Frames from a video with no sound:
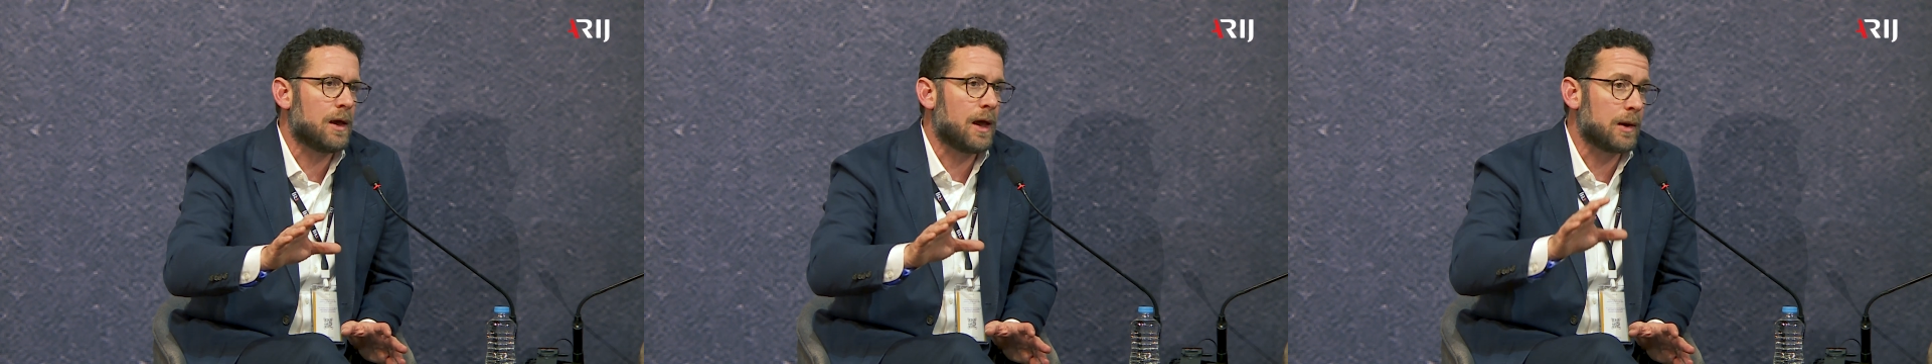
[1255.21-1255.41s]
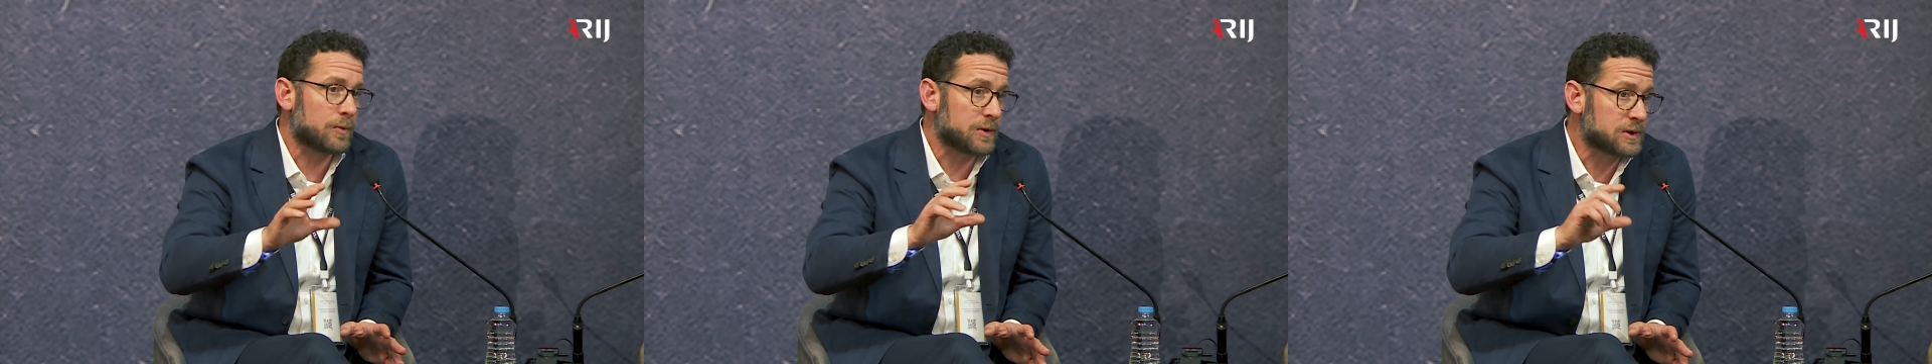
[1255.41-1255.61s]

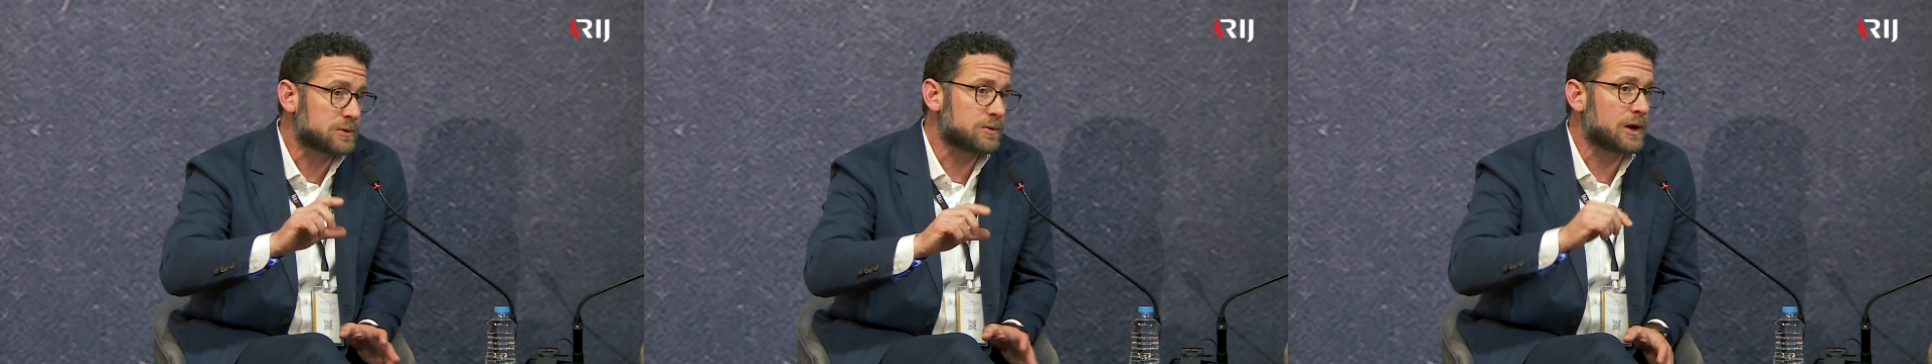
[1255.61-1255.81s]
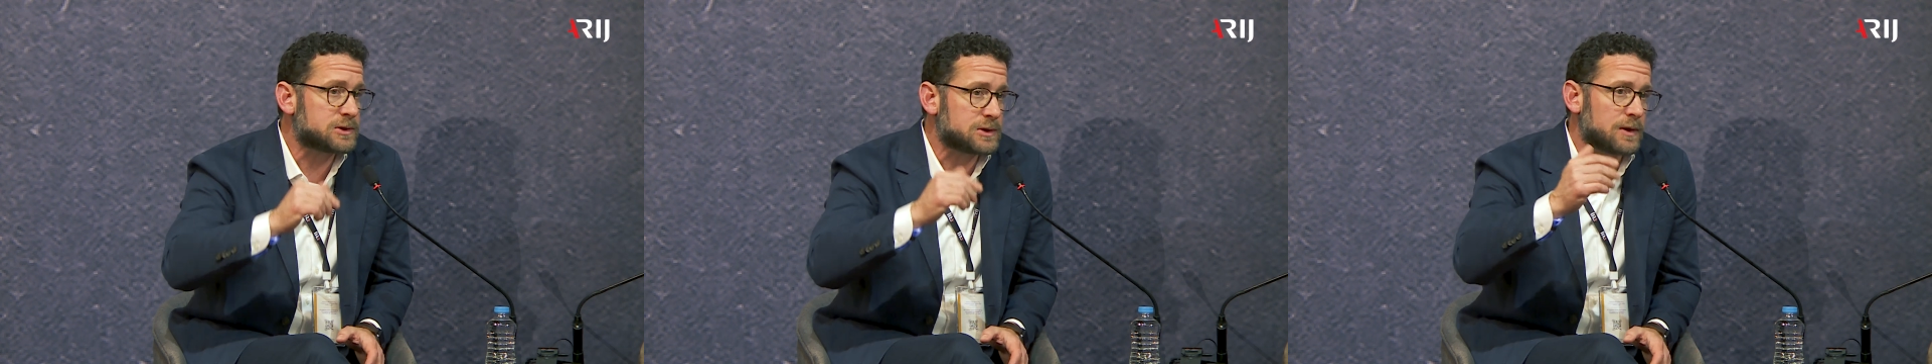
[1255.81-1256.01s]
and
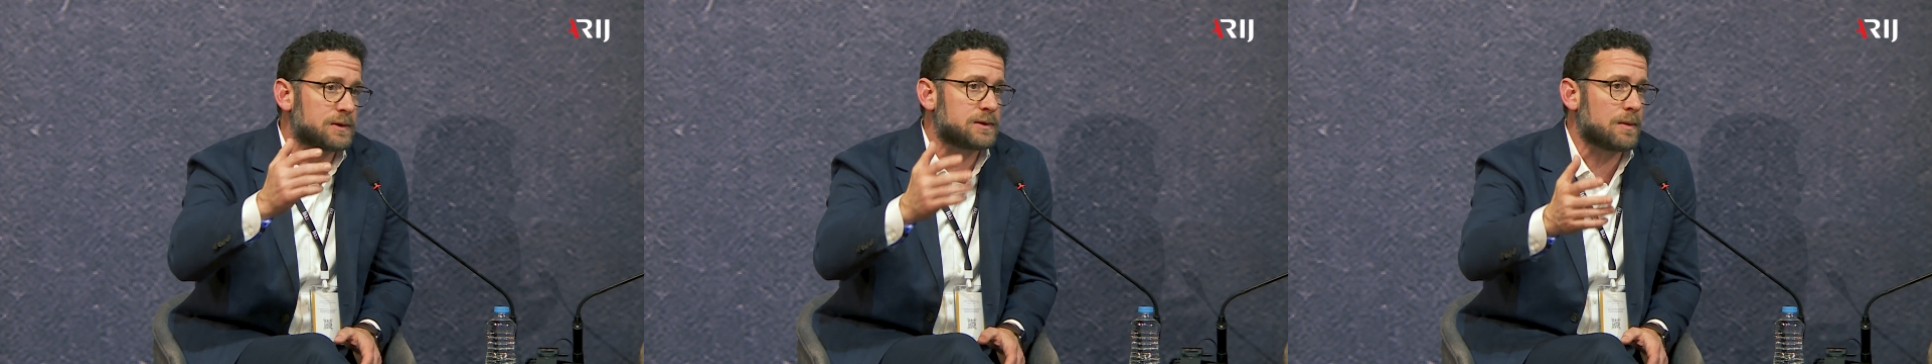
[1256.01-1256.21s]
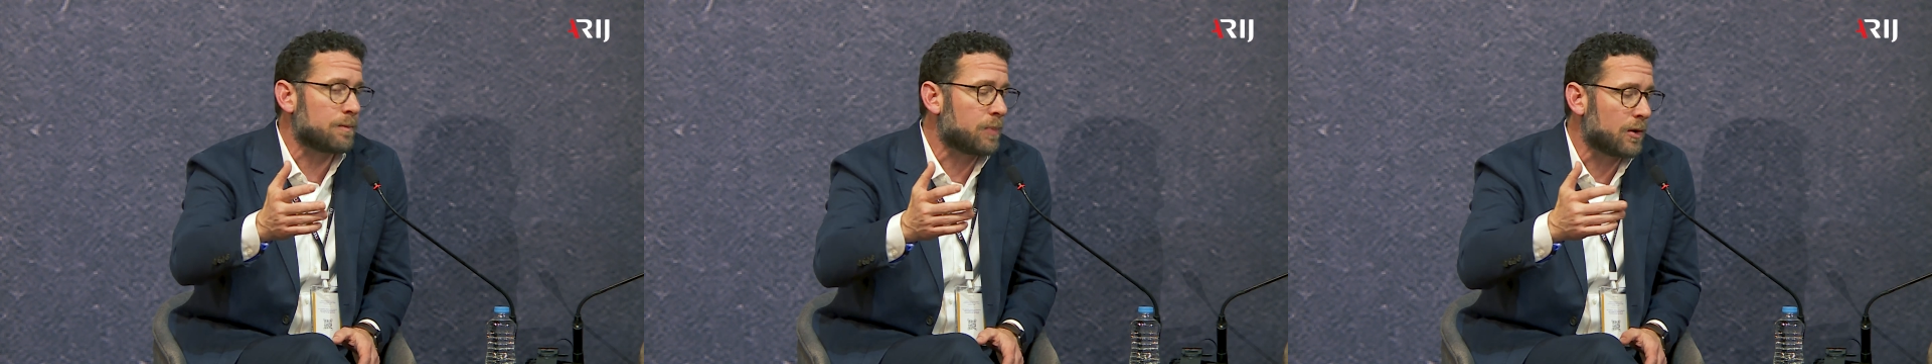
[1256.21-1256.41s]

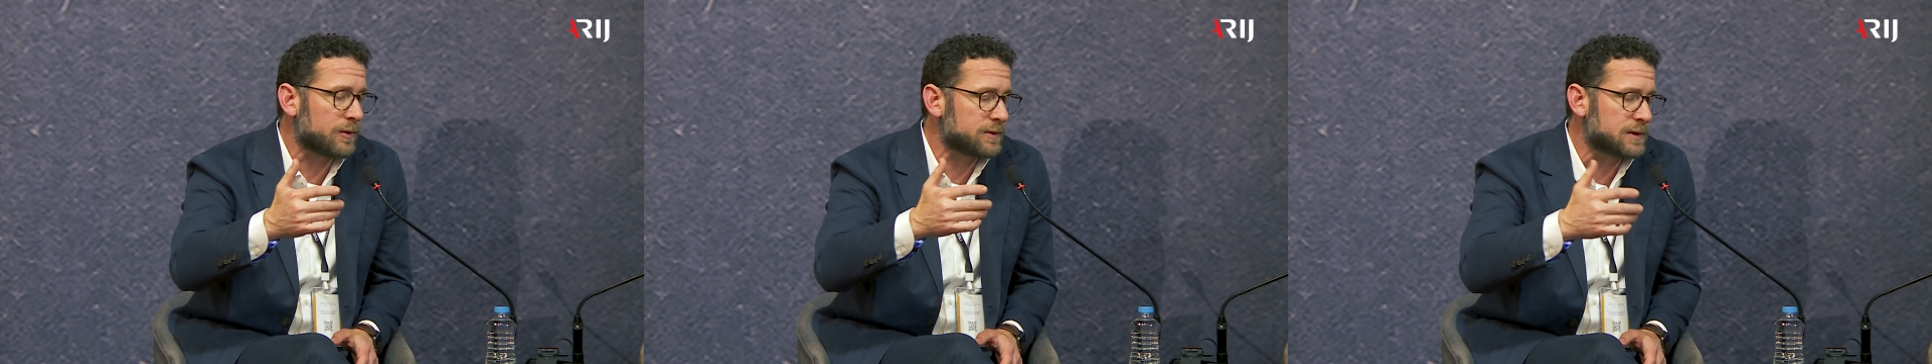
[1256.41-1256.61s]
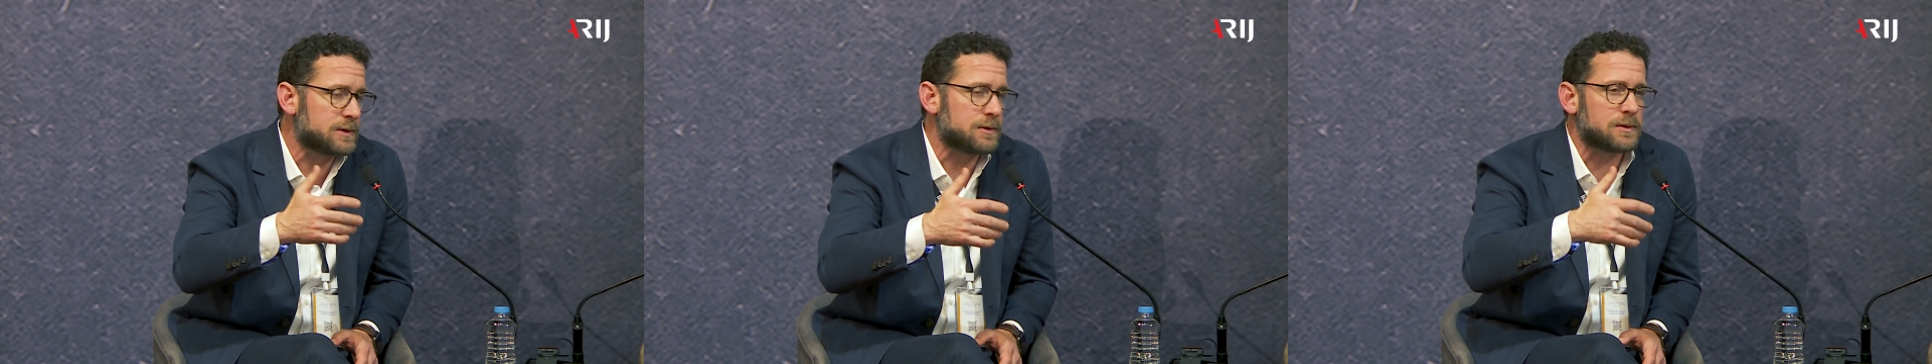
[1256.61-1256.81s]
restrictions
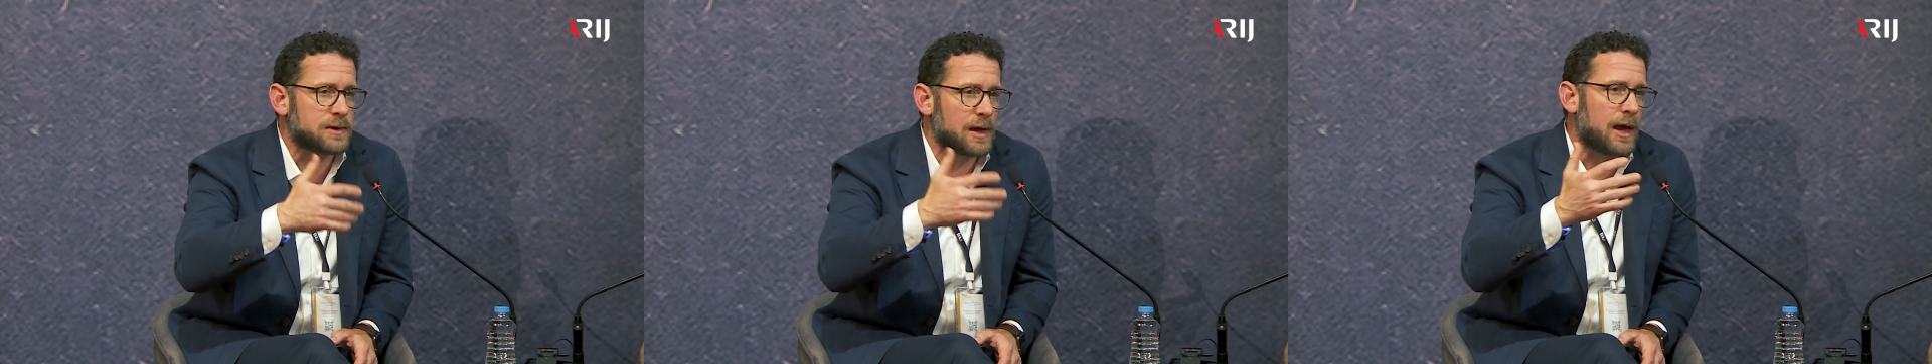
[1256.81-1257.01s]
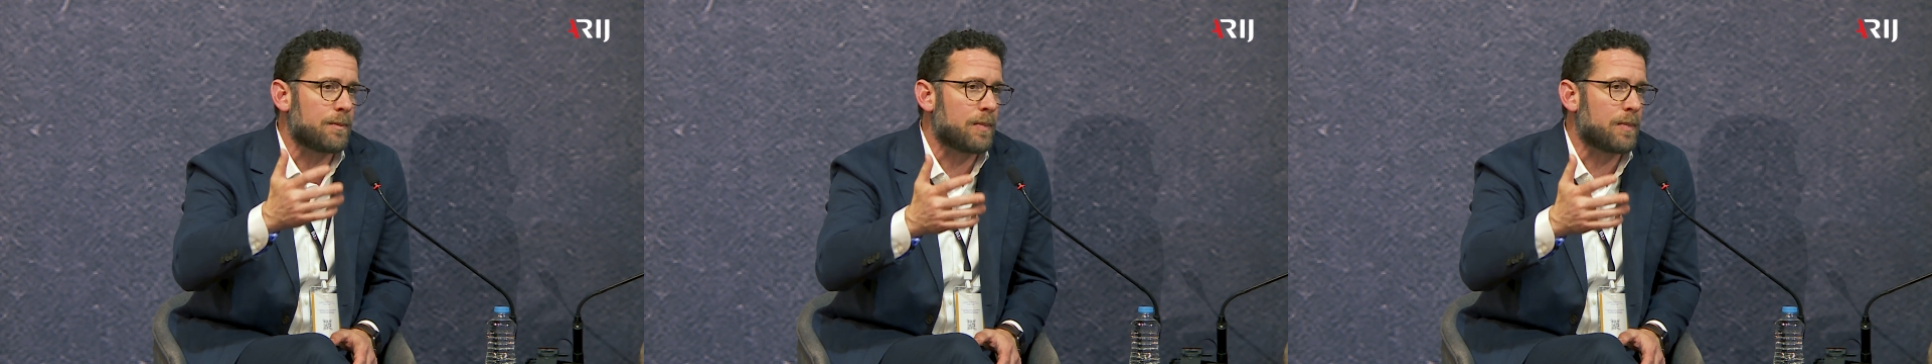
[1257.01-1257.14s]
imposed, as you say,